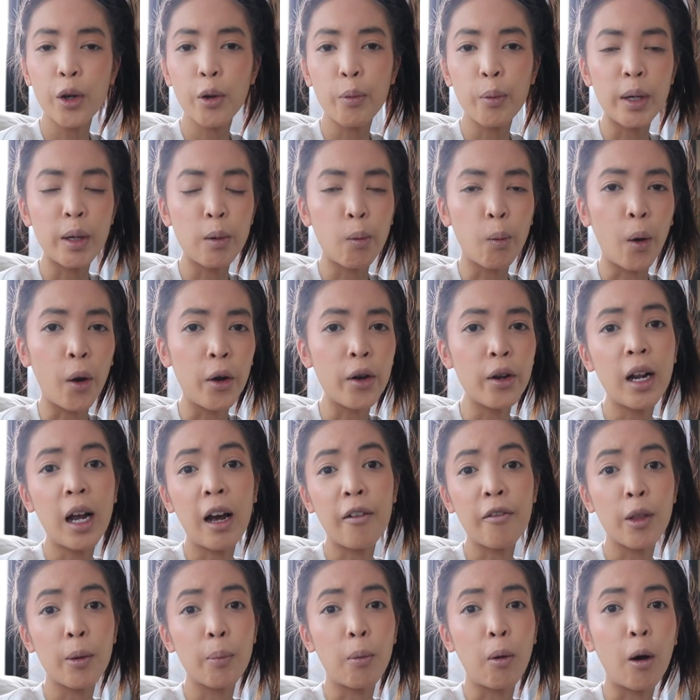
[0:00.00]
we won't
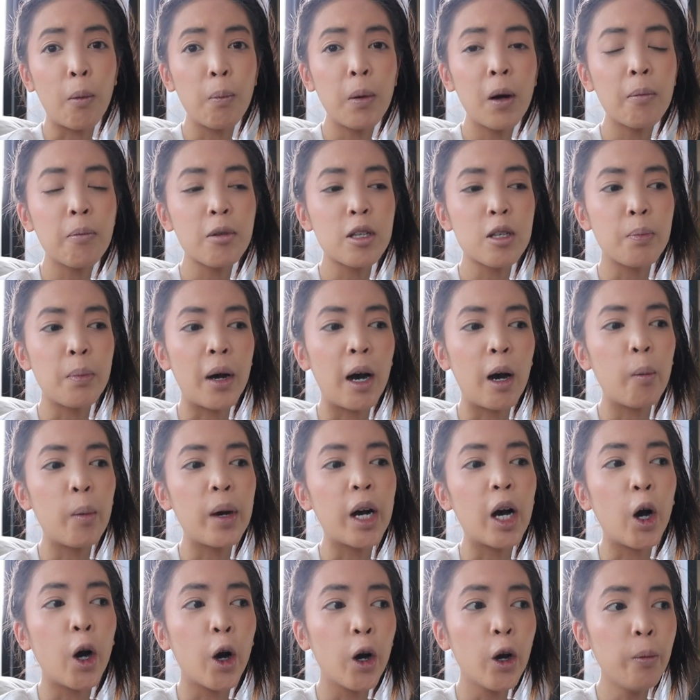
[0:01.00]
have the pop ups, but we're
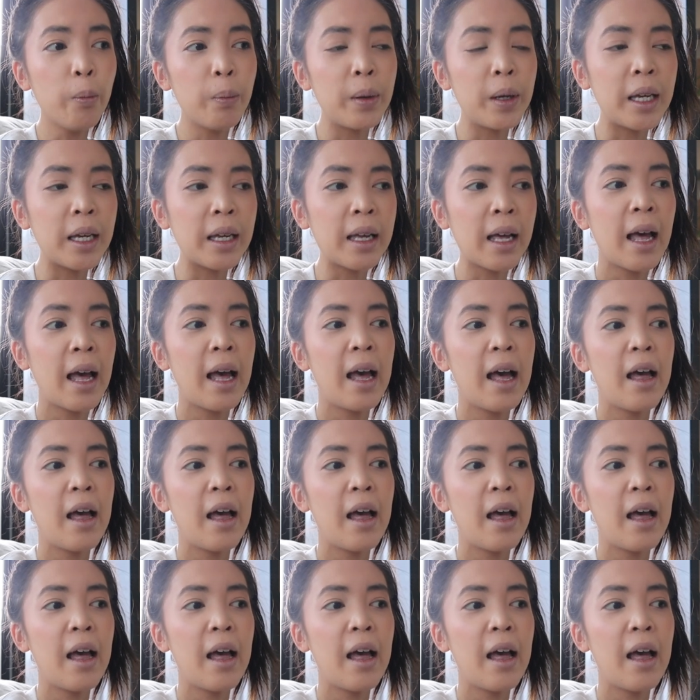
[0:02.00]
hoping